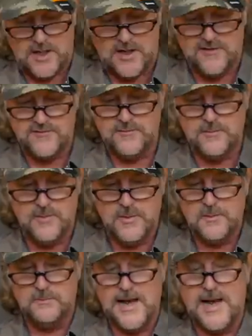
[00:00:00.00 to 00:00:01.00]
of
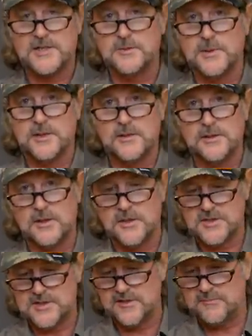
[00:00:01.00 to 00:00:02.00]
Maxima Clear
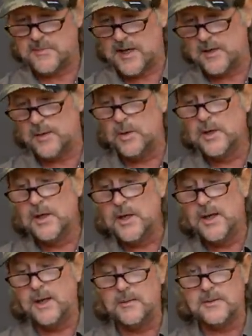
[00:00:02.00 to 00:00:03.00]
or Stiff Mono
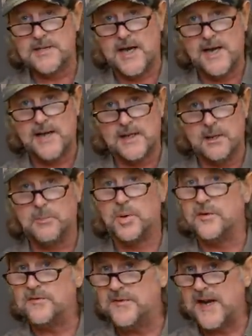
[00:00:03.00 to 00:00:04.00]
and tying a
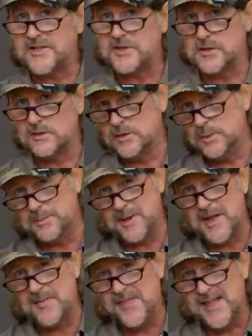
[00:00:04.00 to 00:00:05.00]
perfection loop
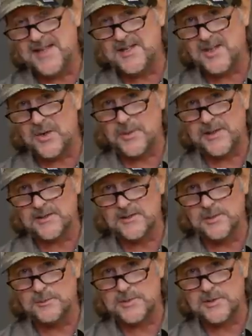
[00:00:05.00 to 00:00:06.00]
and then going
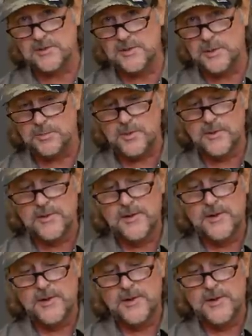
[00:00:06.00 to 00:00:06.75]
loop to loop.